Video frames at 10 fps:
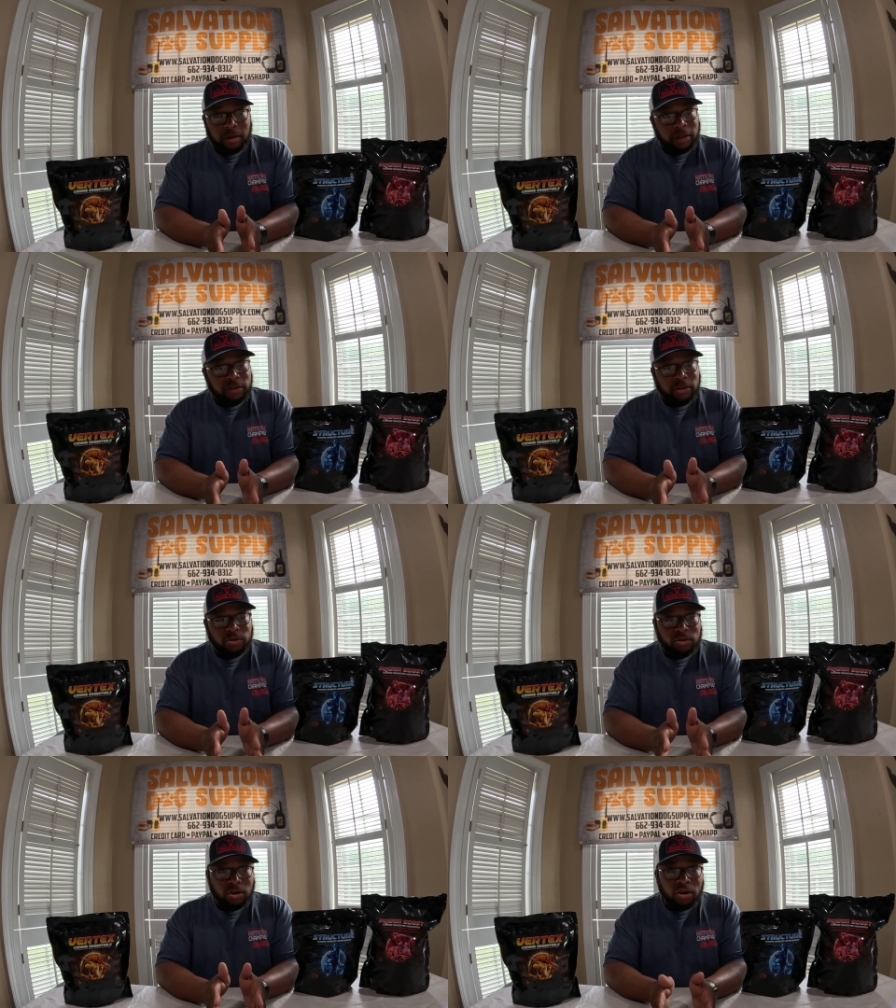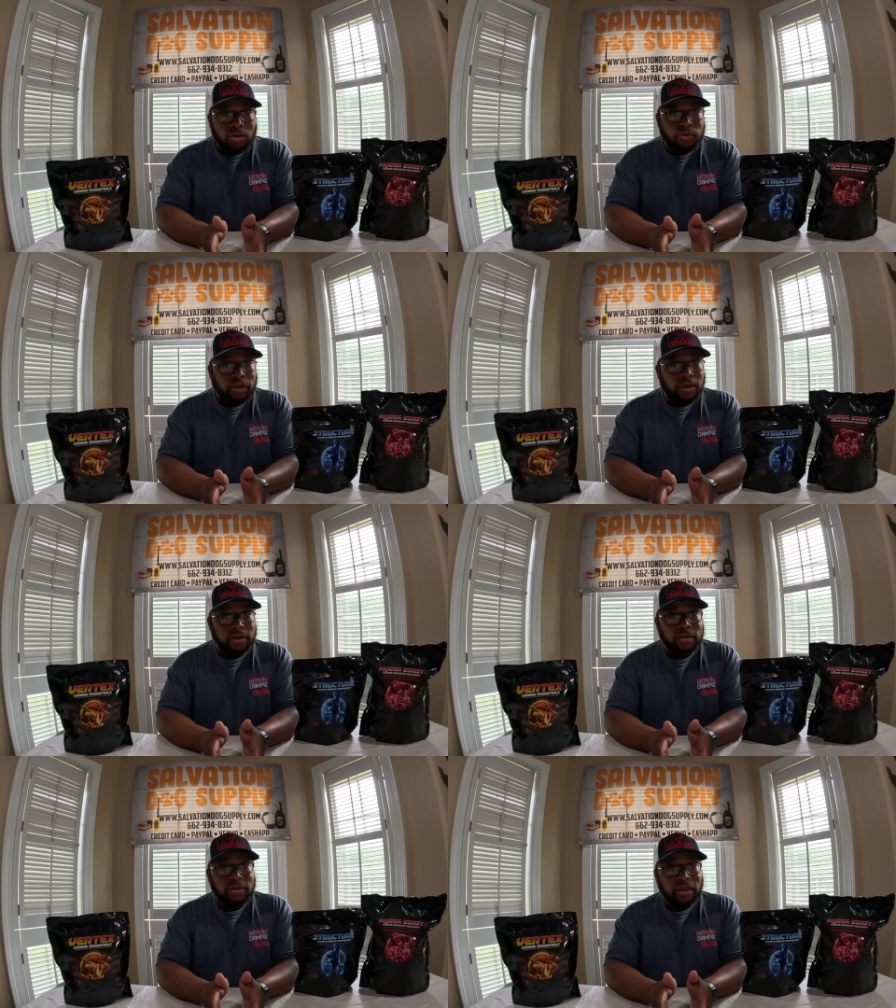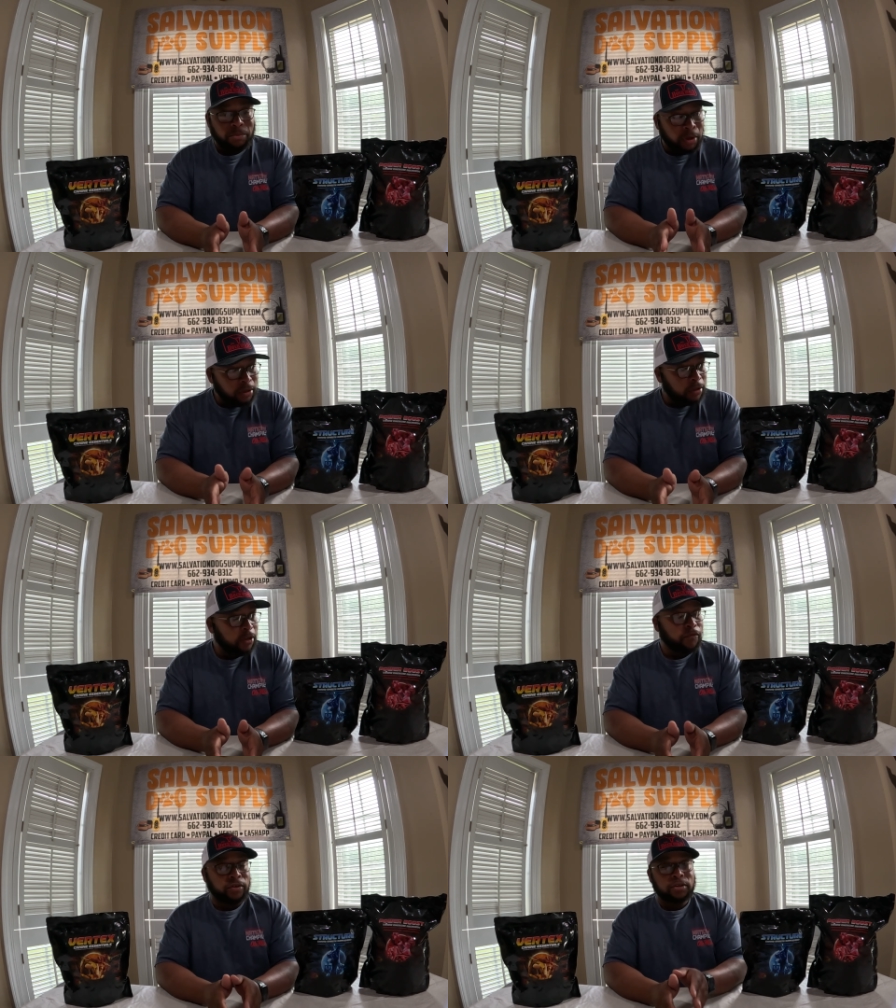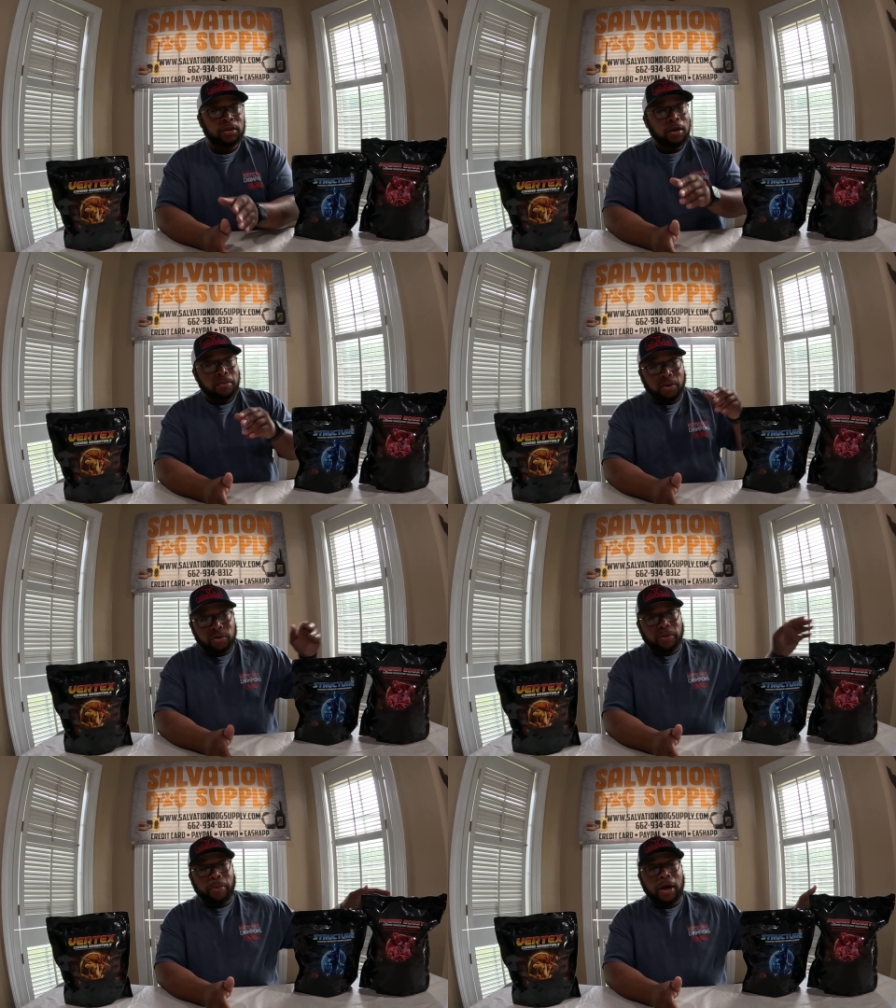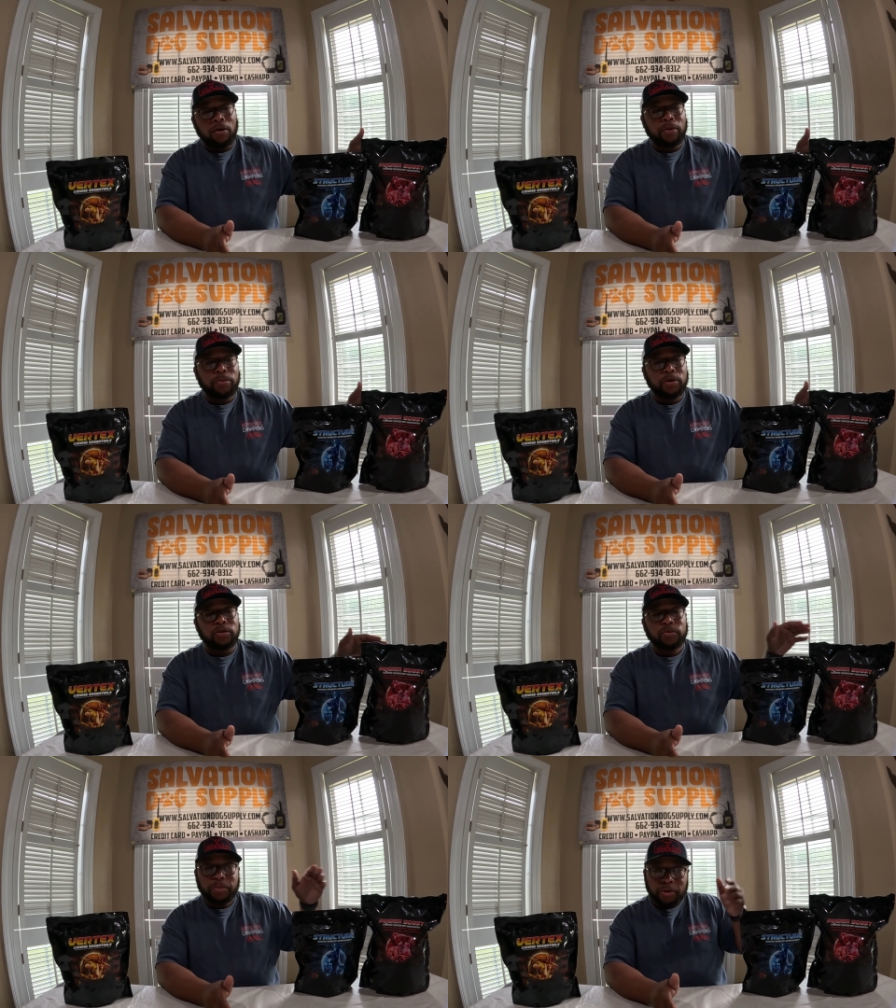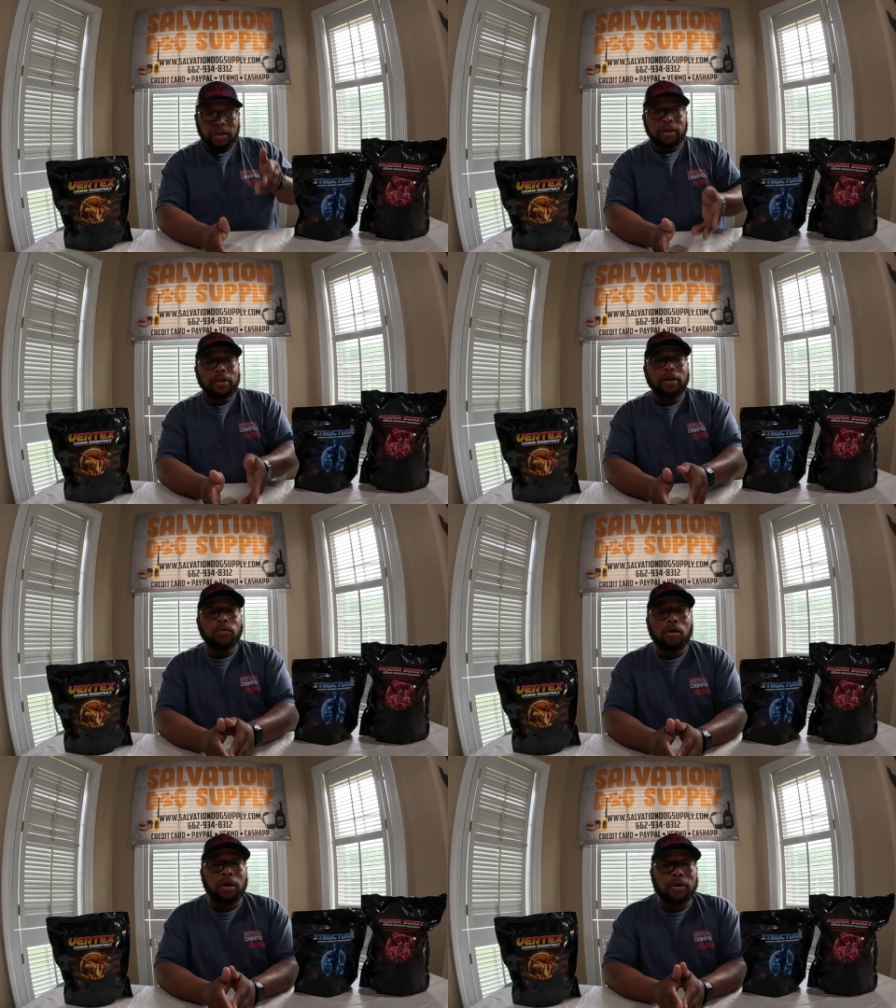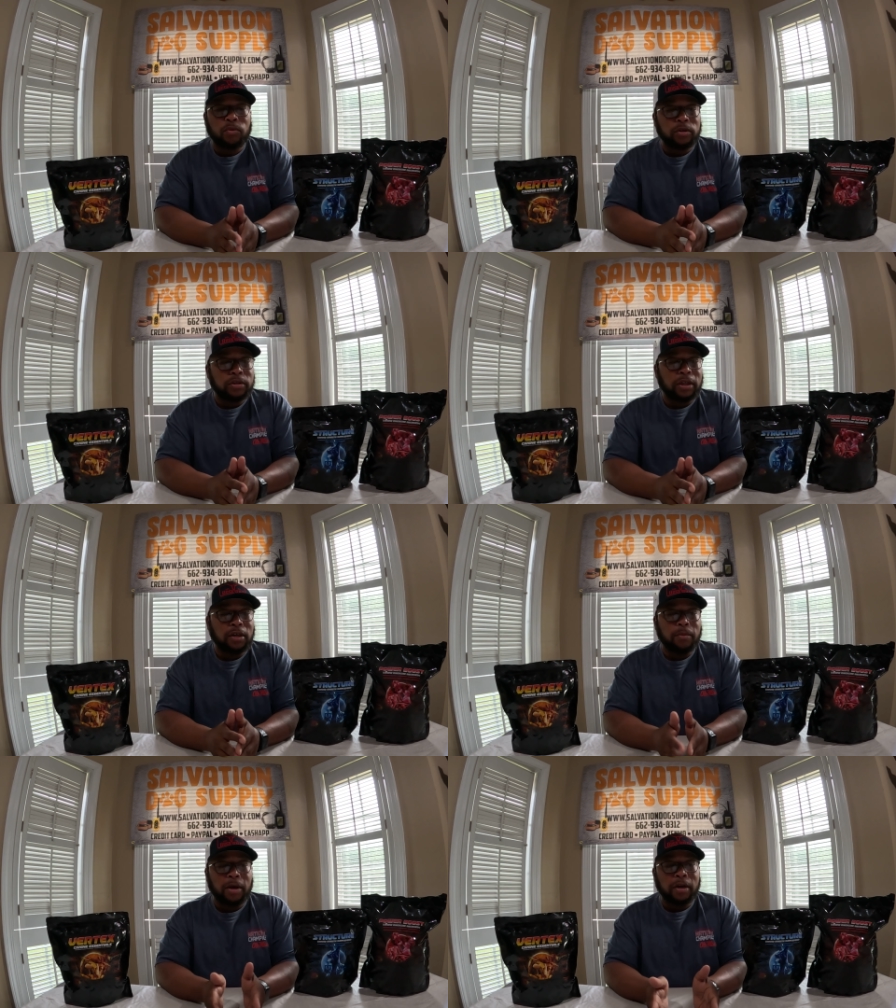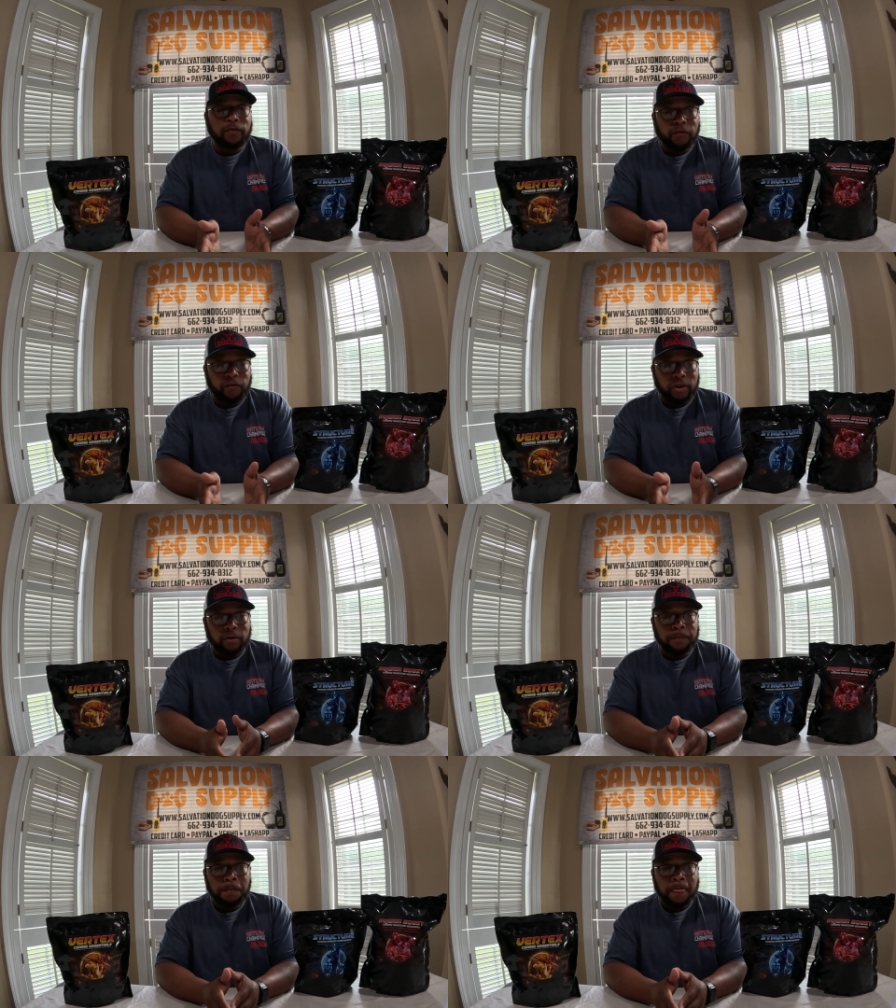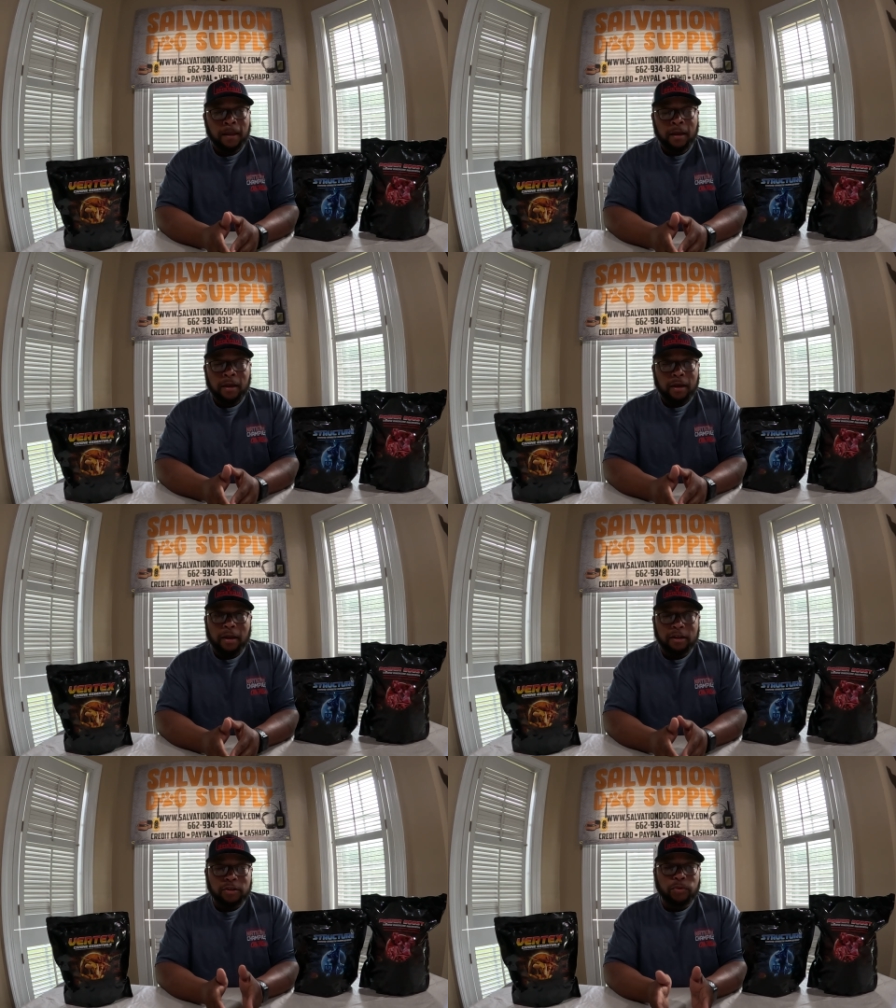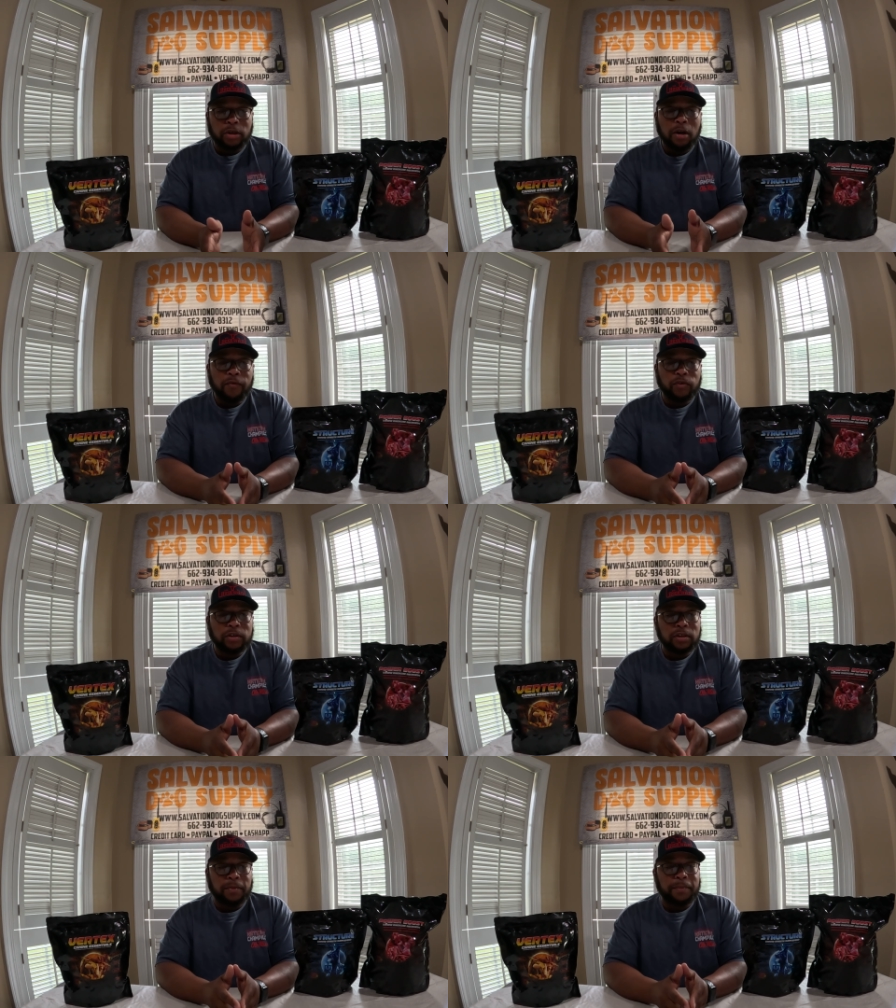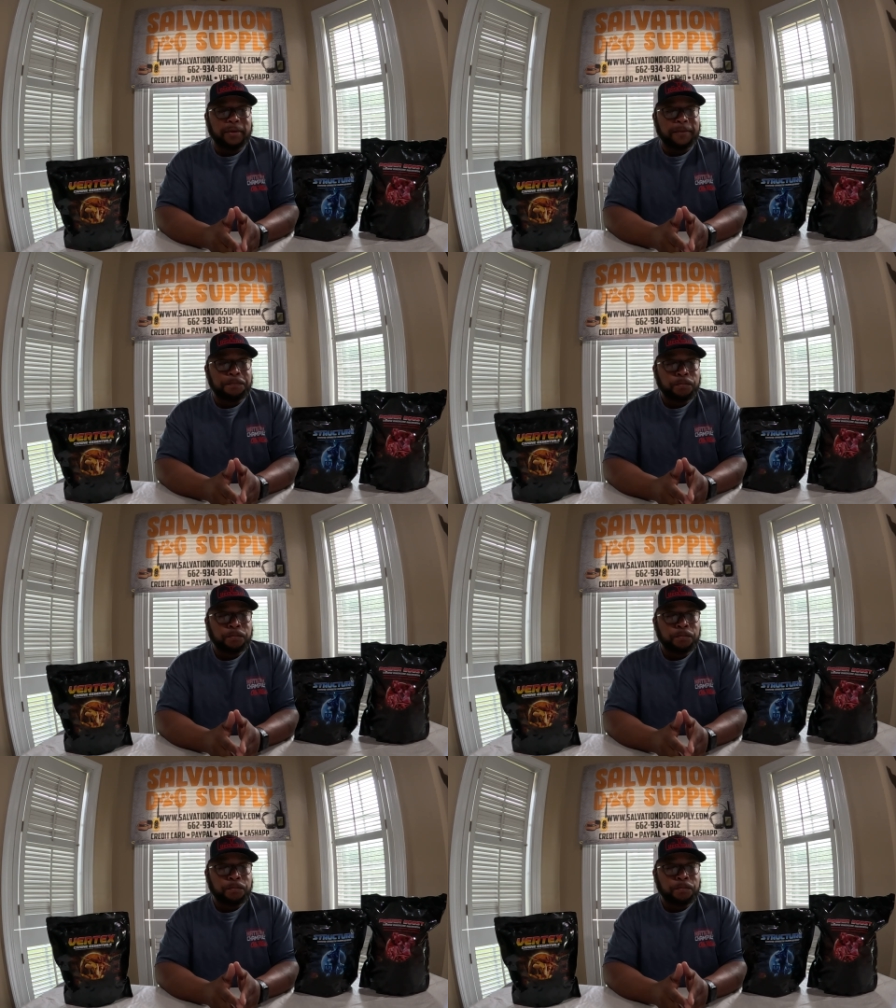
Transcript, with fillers: it's those little things that make a difference but with the power boost we put it in their water once they come out of the field and it's a recovery supplement.